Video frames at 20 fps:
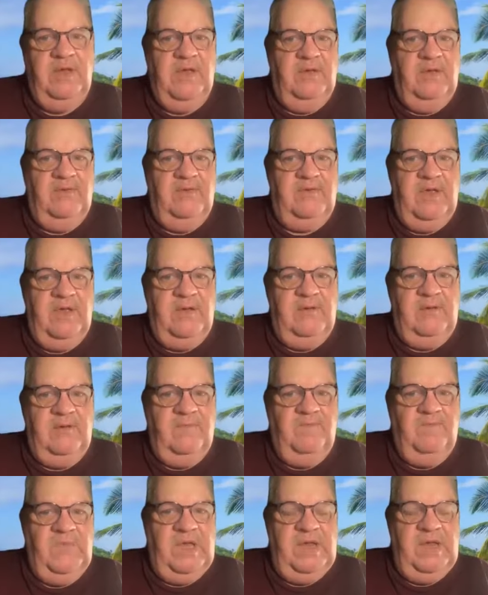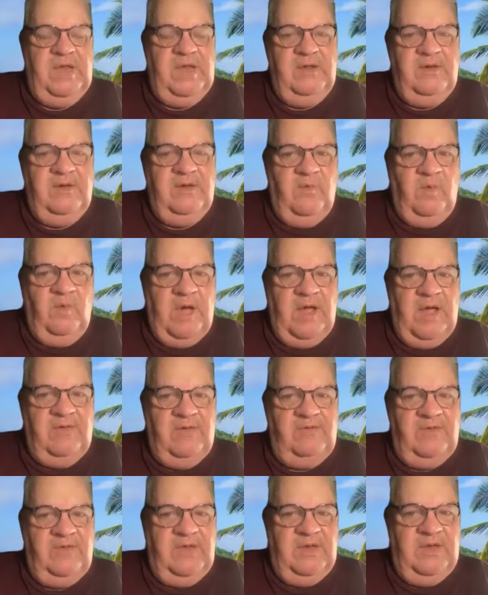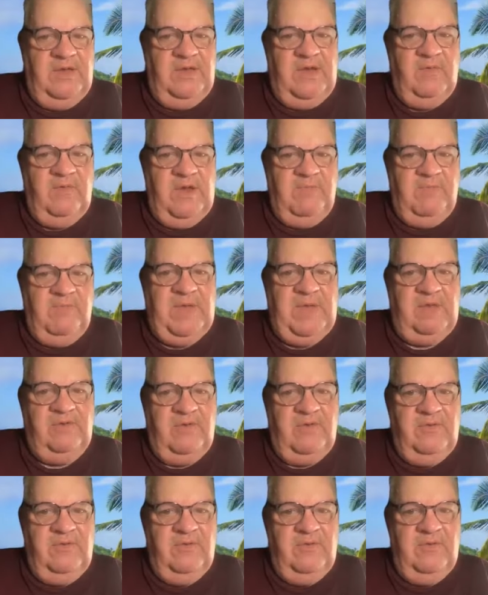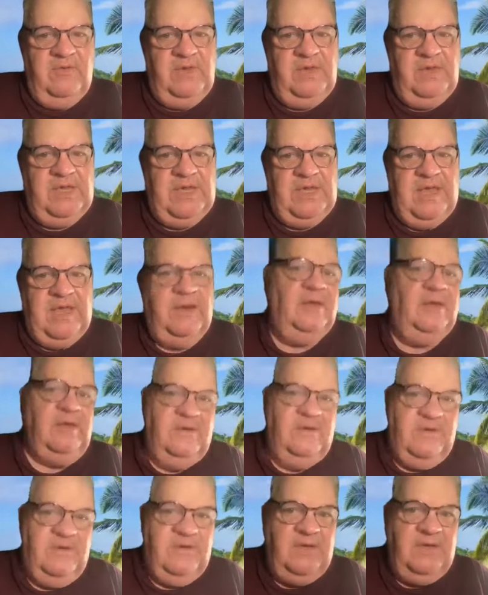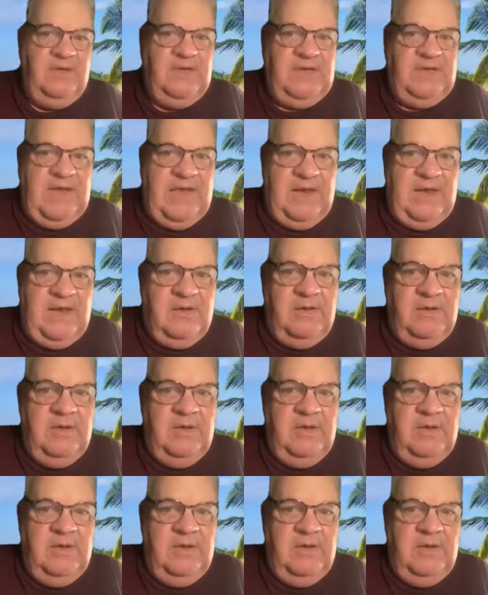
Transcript: No. So he did it once, and they went back to doing it again, and he did it again.